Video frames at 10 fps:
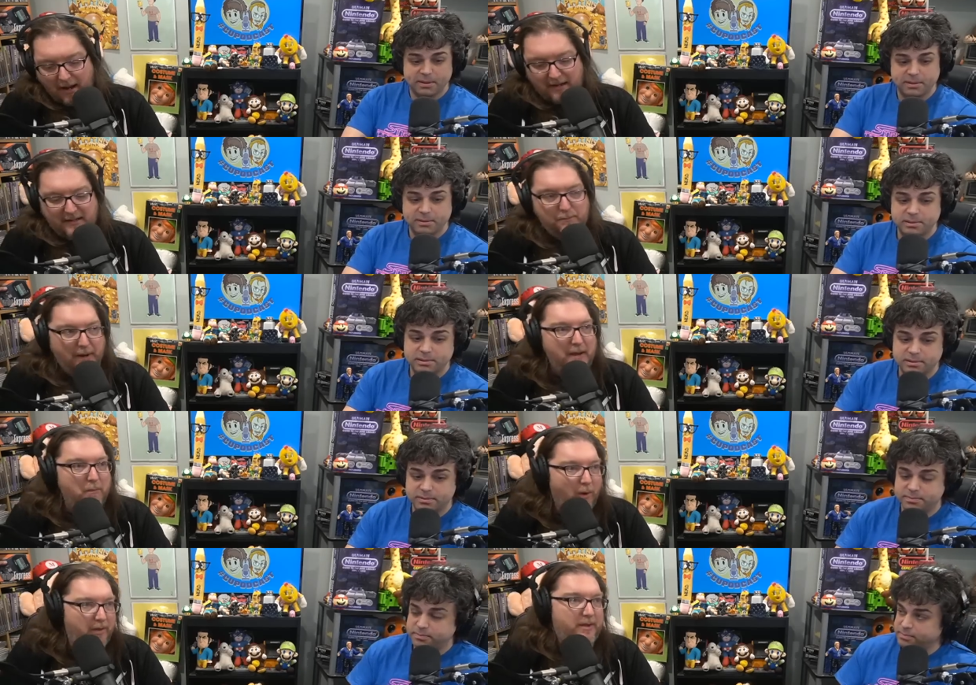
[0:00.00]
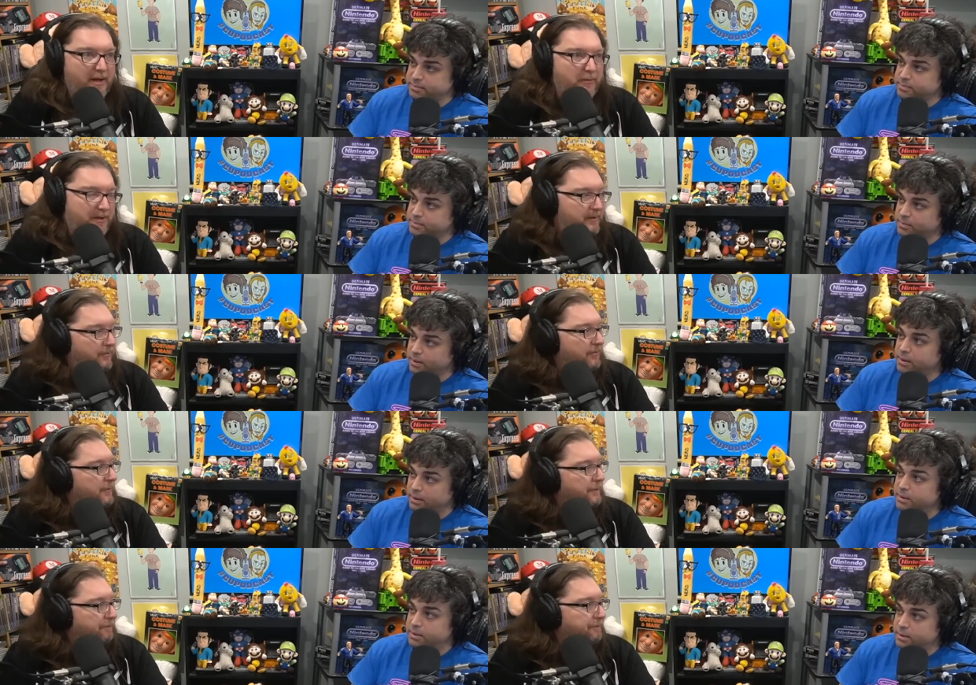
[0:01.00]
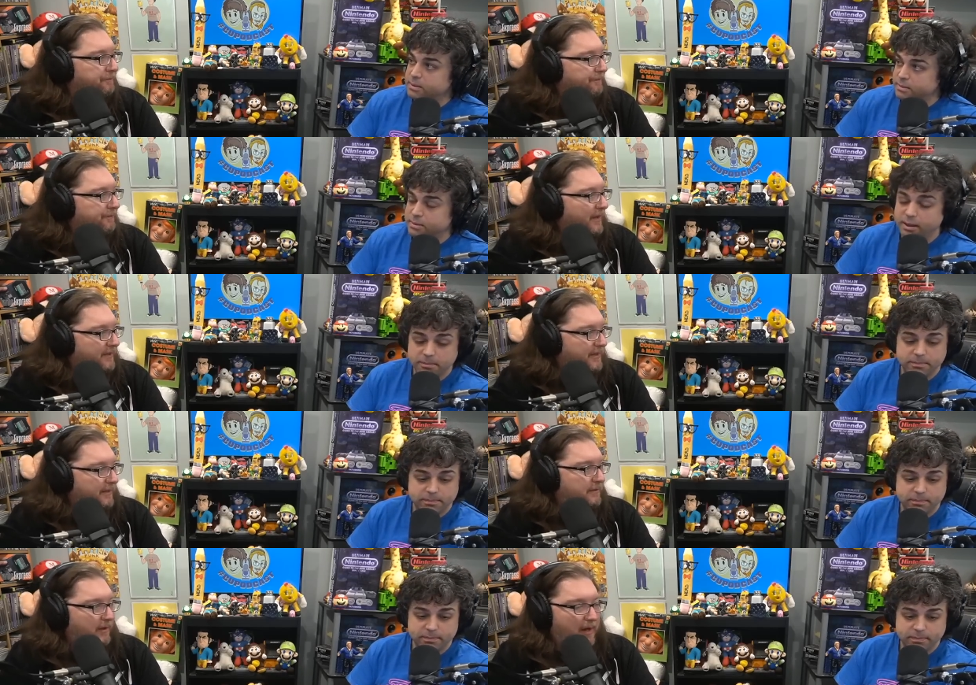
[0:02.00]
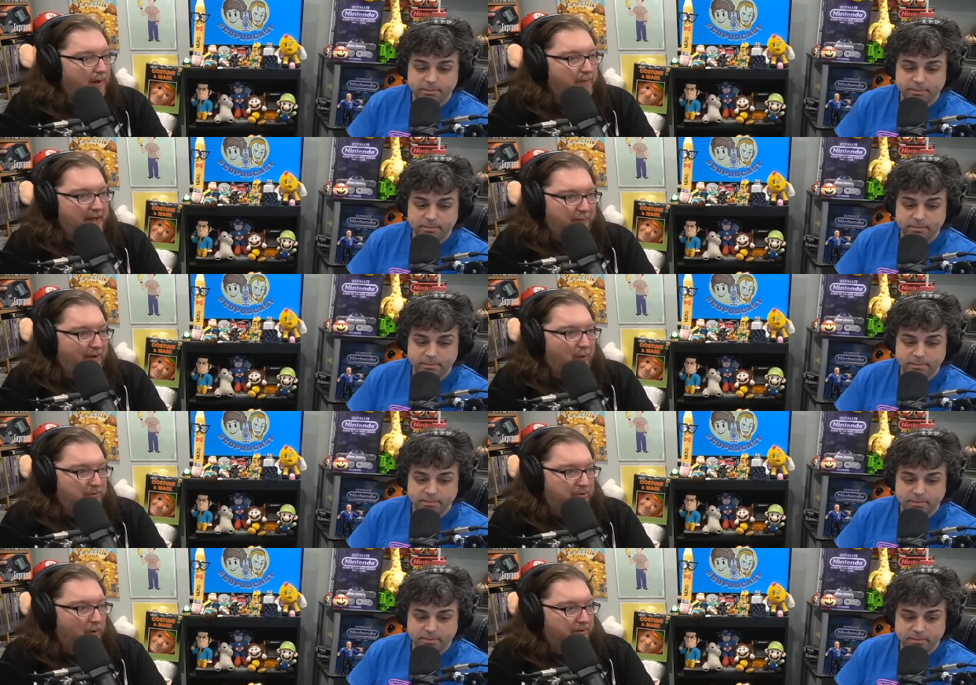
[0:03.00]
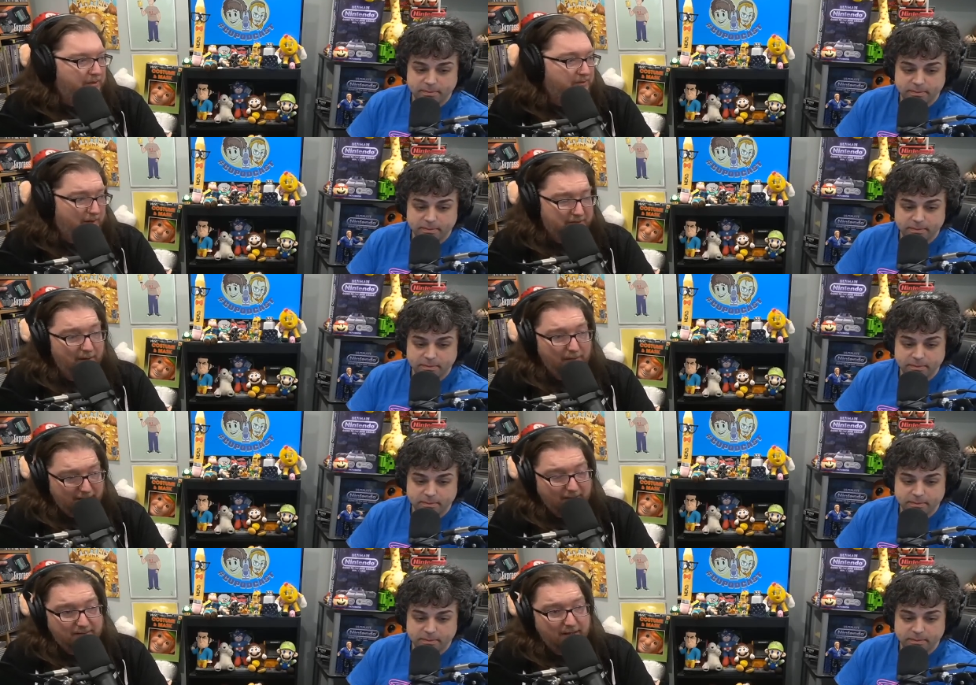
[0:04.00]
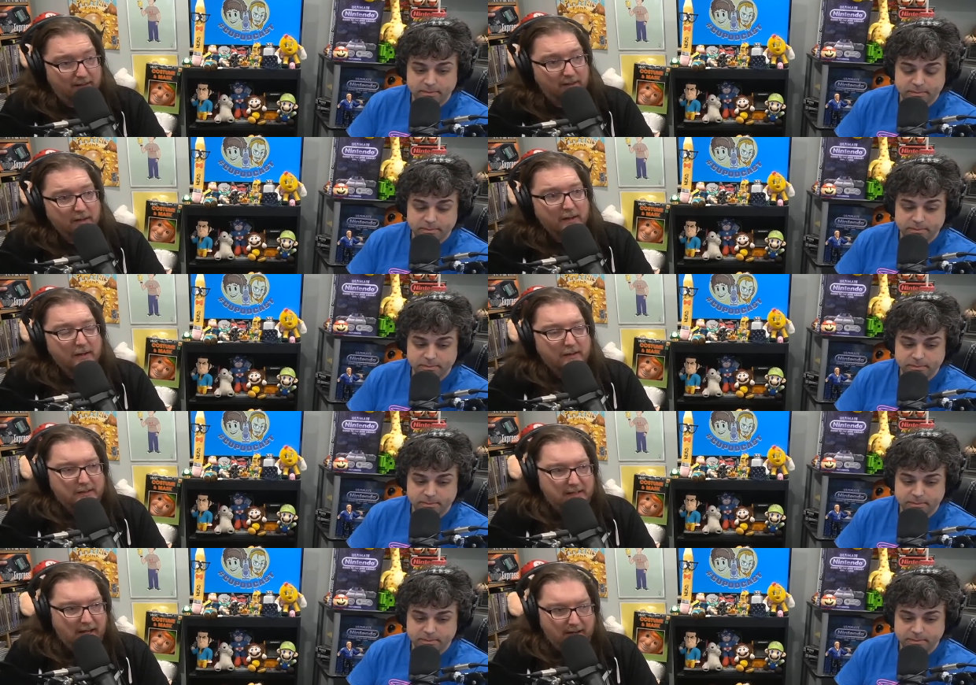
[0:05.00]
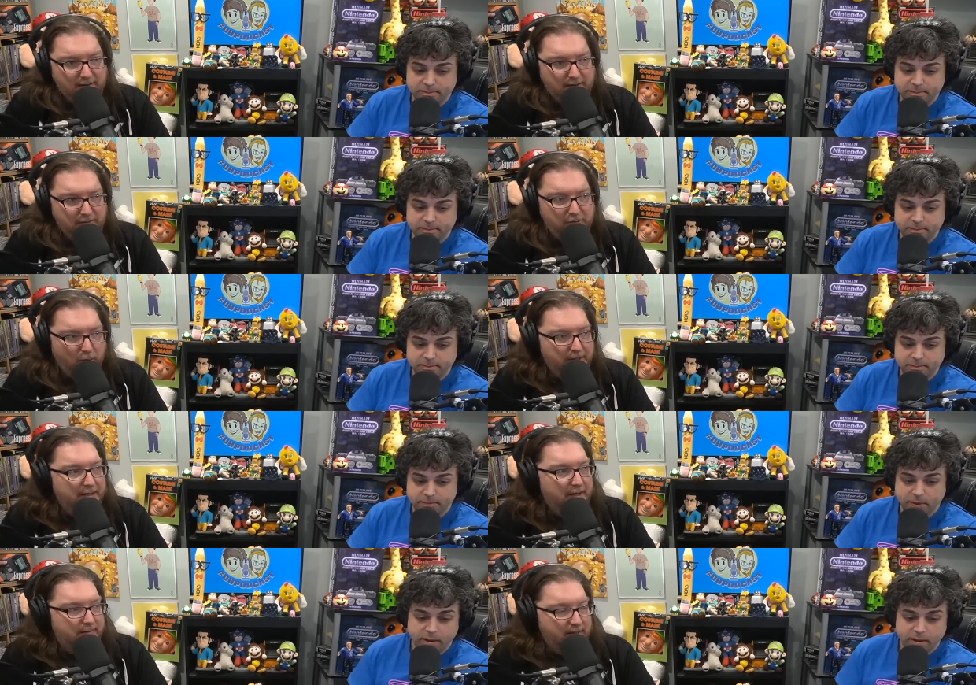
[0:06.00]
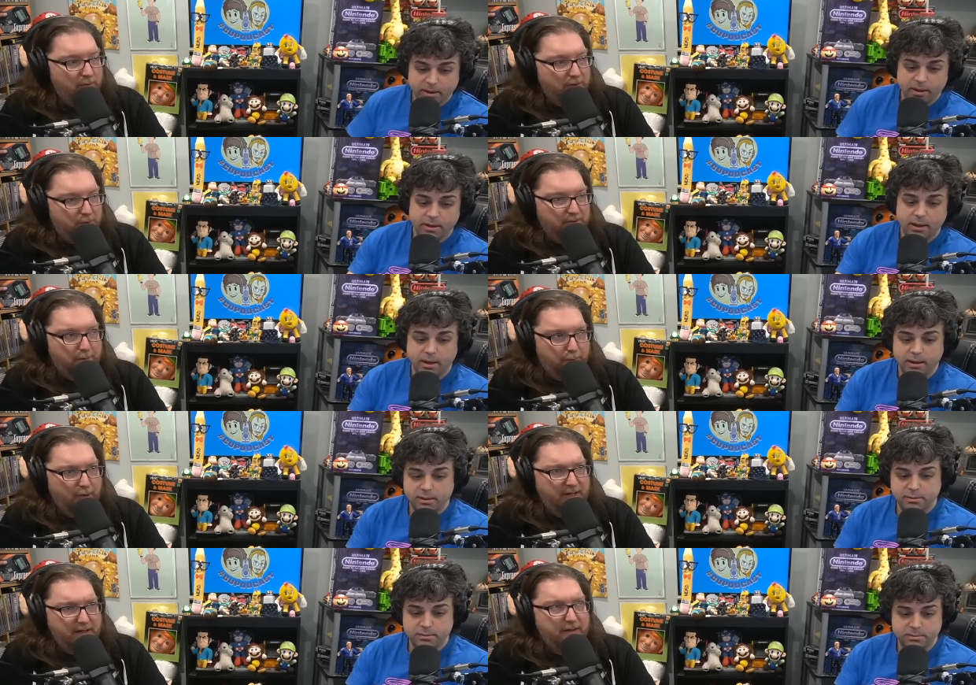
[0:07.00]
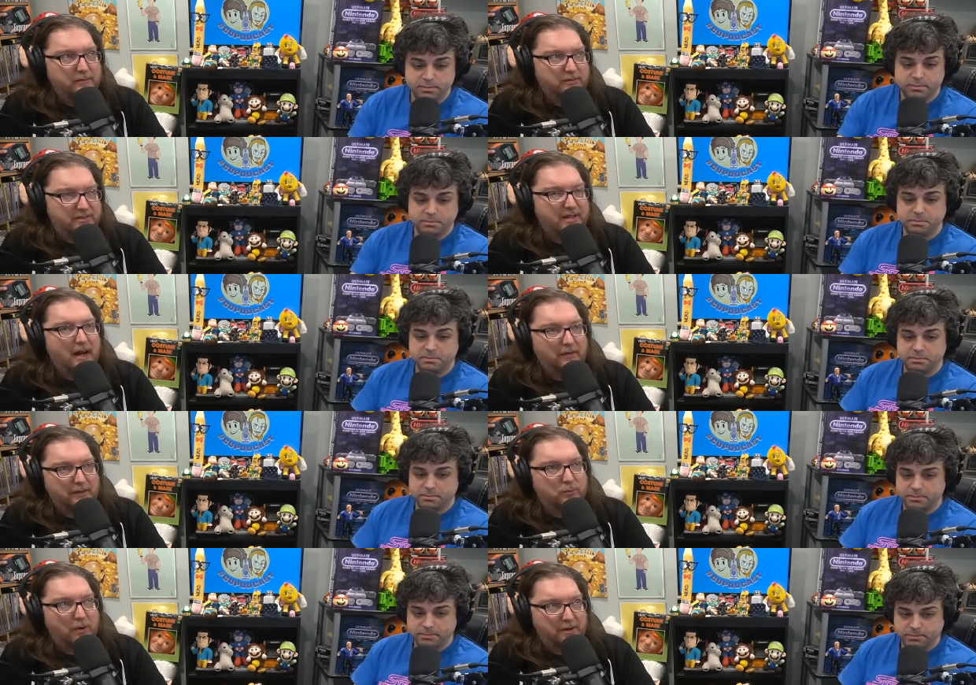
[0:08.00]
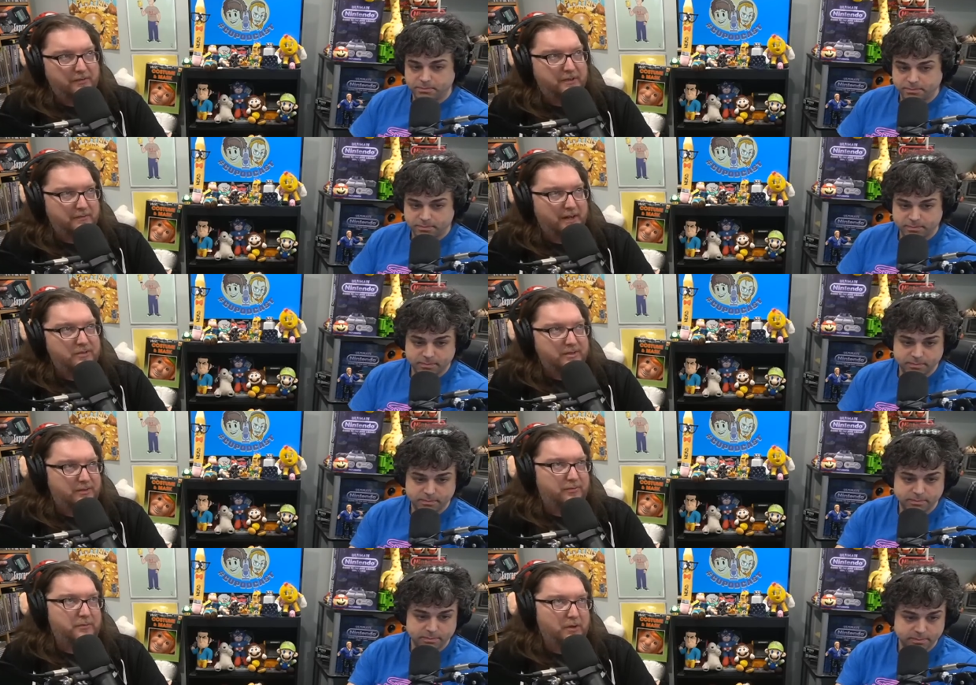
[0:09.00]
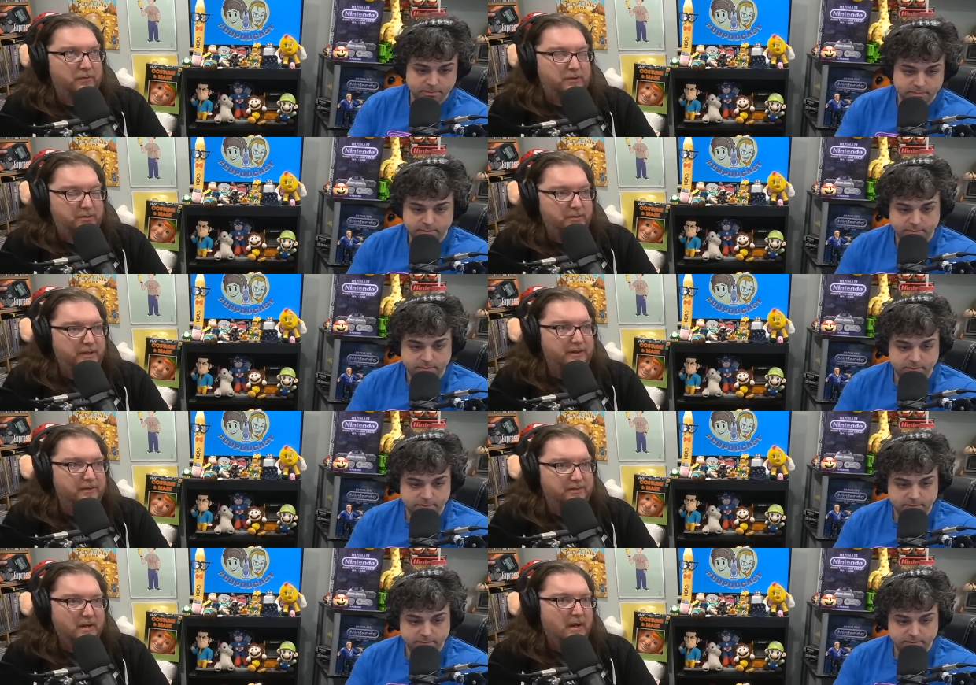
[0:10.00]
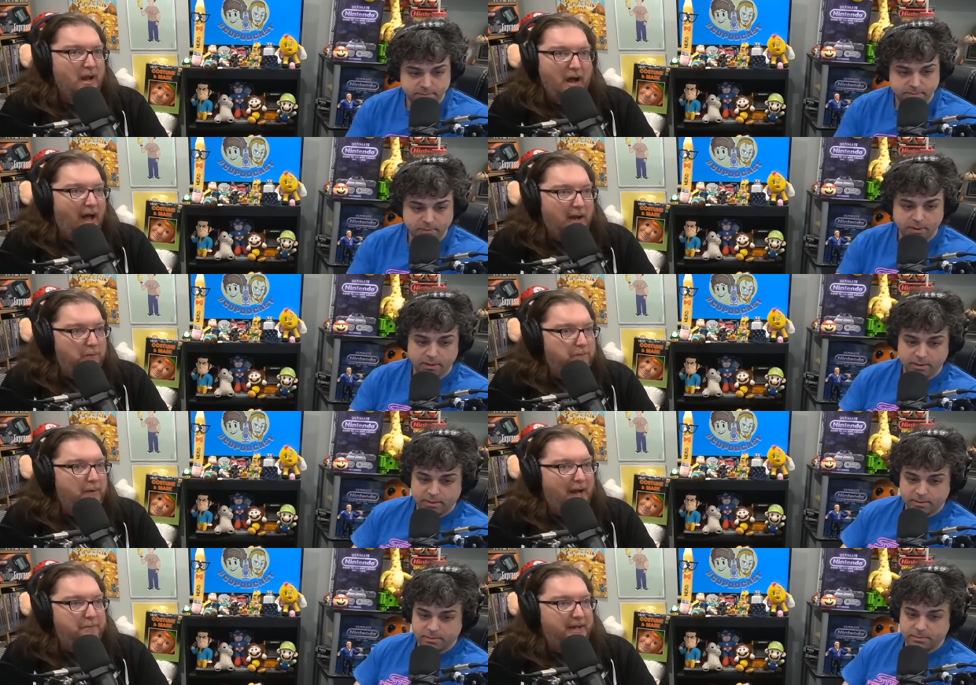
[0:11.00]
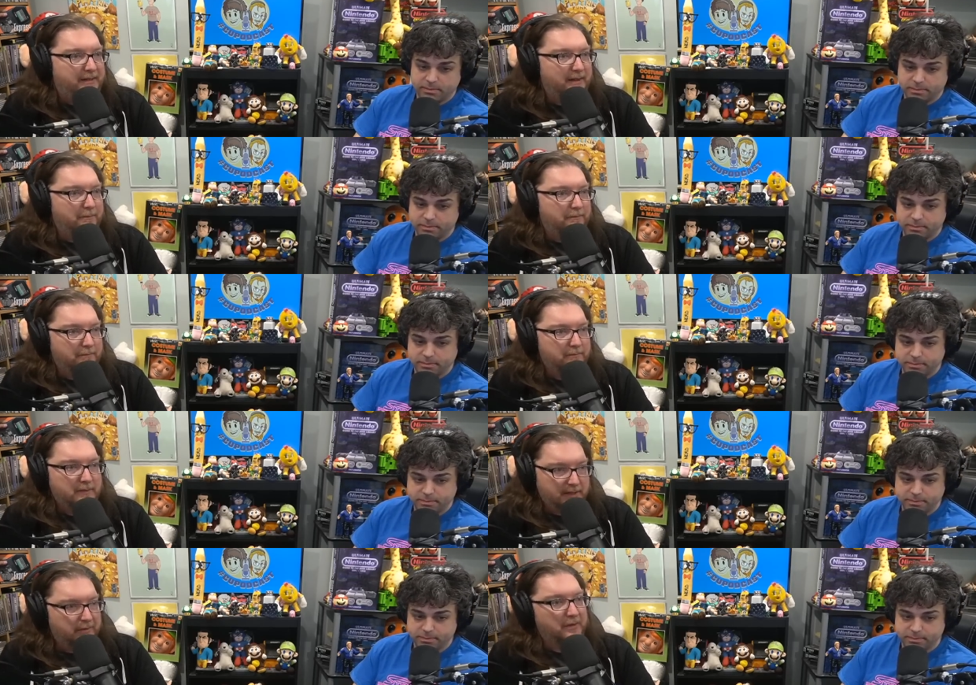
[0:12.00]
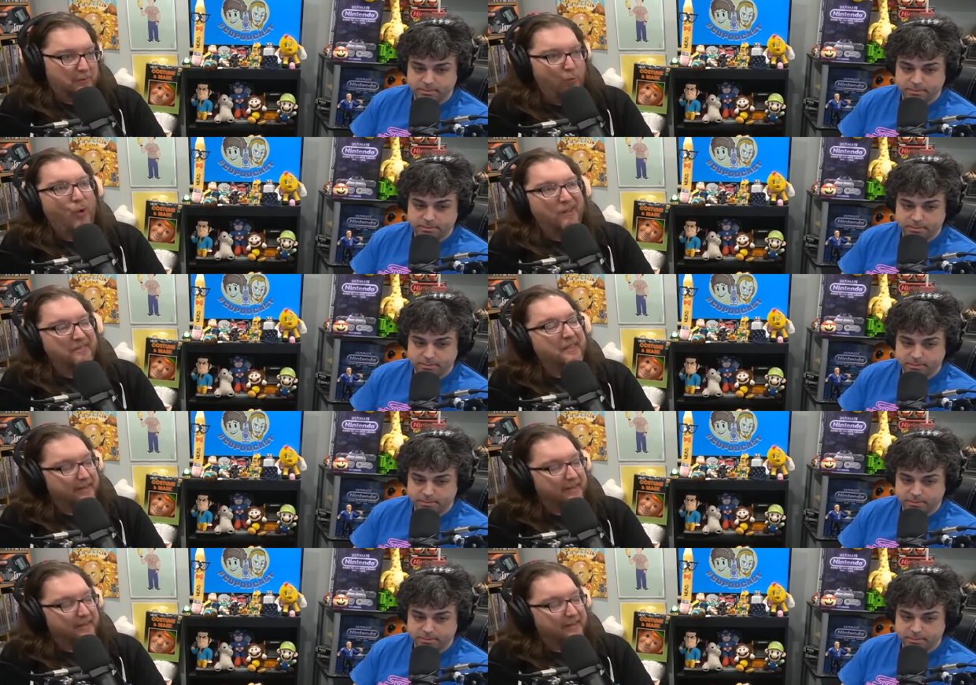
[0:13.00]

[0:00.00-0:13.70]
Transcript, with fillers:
Speaker 1: I did buy more than I would have. Yeah. I think um, if I was going to these all the time, like I said, the end of 2019, which was a pretty solid run of conventions for me over two years, I I picked up literally one